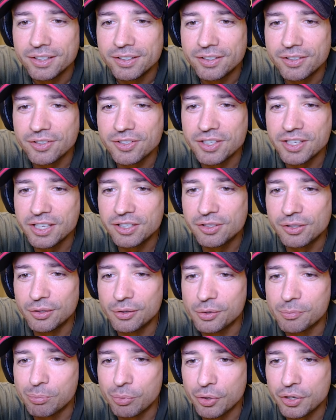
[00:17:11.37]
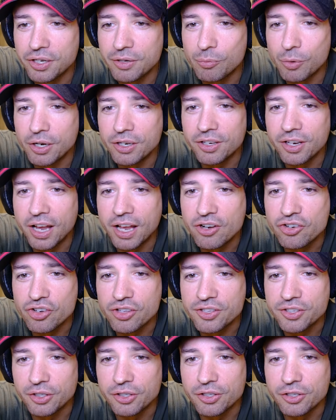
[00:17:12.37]
Doesn't need to look pretty when the
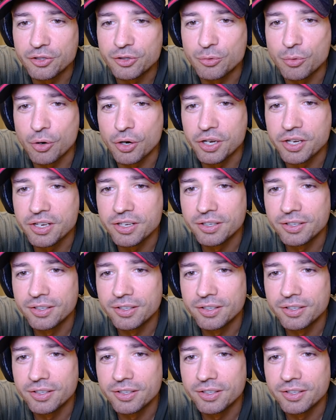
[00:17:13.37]
engines are destroyed.